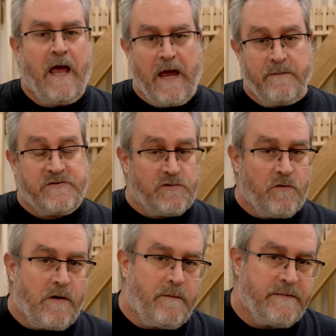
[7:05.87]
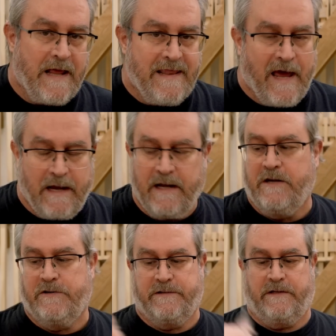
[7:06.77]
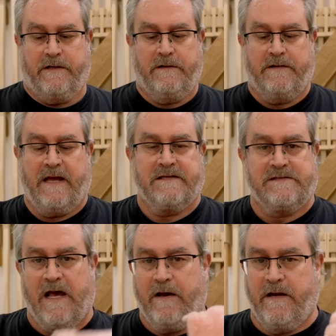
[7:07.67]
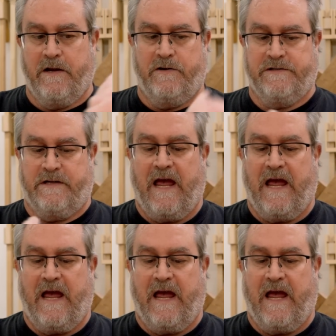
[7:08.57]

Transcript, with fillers: absorbed that energy, that sound energy.